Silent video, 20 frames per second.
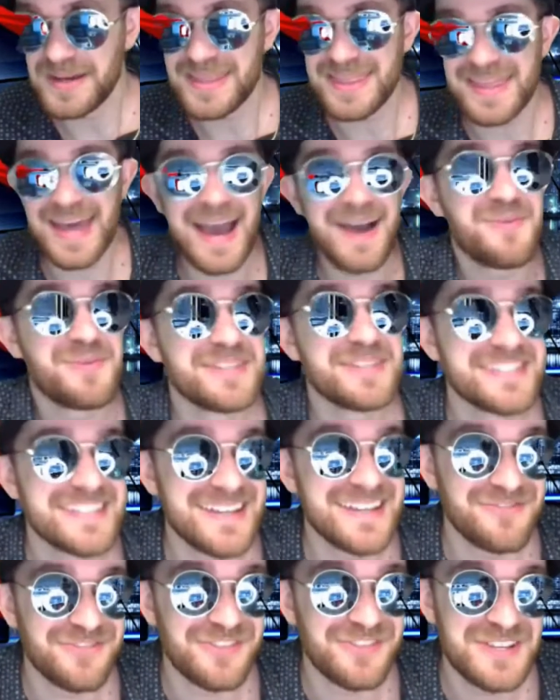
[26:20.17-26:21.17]
that was
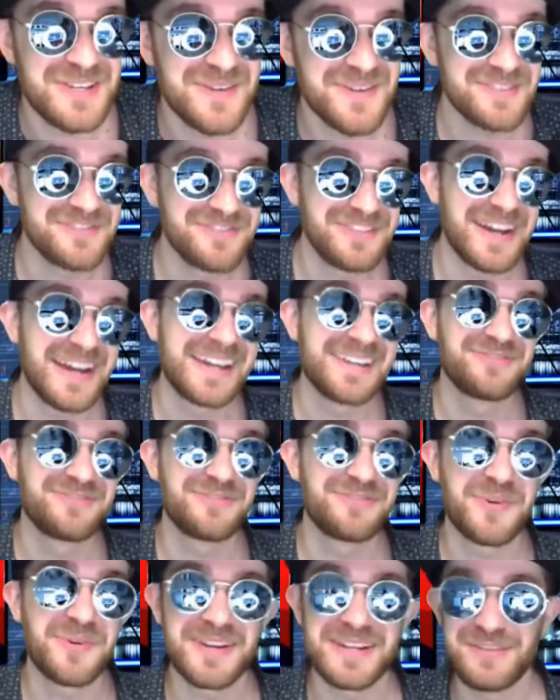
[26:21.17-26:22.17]
it for Unified
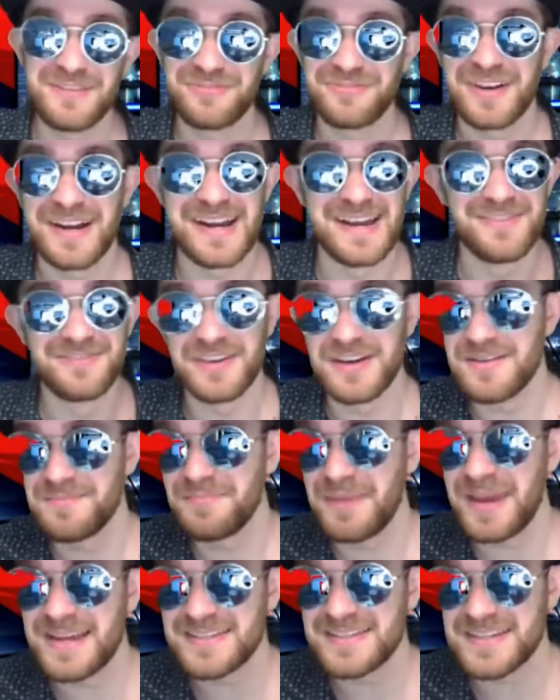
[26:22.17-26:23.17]
45.
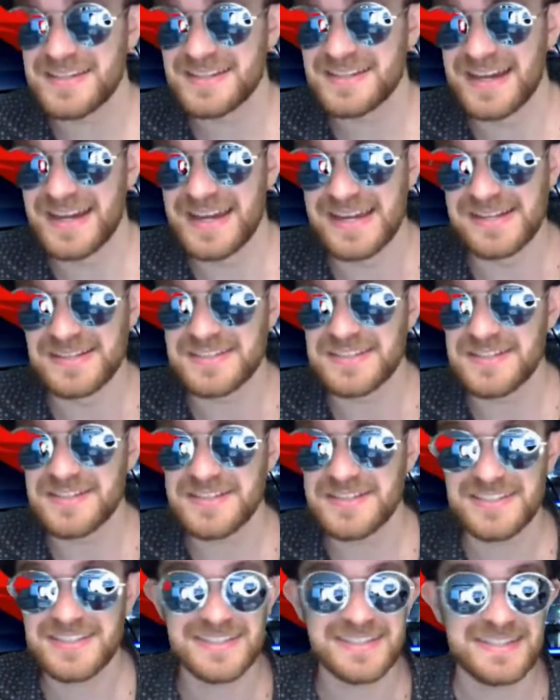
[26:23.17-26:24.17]
Amazing night.
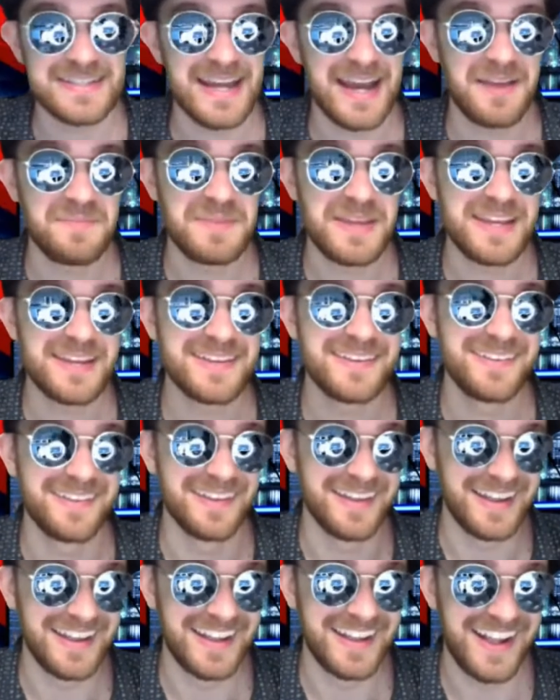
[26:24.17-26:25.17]
Seriously, I mean,